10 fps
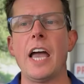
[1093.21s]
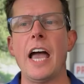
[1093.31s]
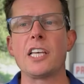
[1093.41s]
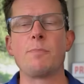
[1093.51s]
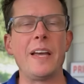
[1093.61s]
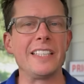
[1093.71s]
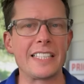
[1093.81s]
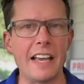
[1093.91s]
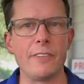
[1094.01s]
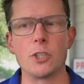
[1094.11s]
has been
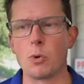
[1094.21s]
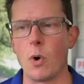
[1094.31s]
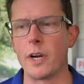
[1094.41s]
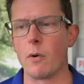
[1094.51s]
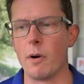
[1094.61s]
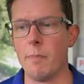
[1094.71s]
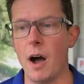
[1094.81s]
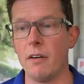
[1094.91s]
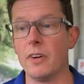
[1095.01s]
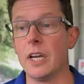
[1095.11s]
720 or
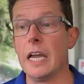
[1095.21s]
above.